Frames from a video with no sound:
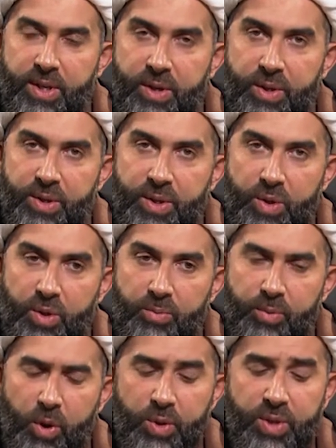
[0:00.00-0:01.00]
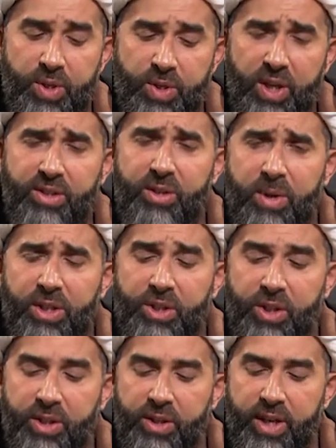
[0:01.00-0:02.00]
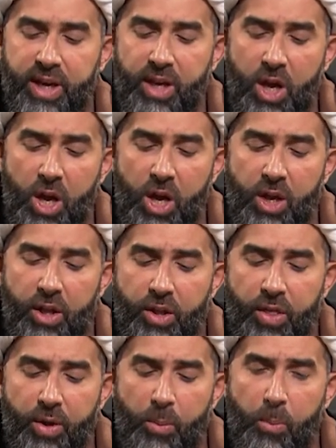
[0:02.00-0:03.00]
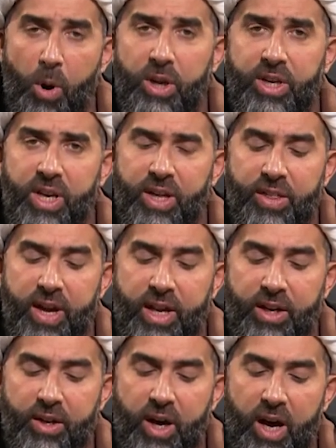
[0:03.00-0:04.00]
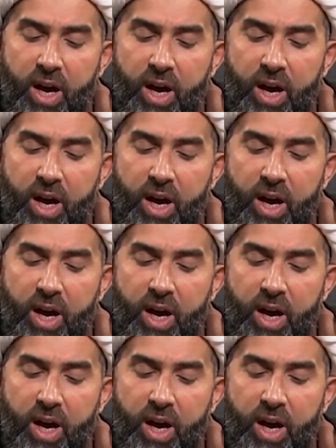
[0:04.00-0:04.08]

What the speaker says: there is a certain process. I did mention that the body that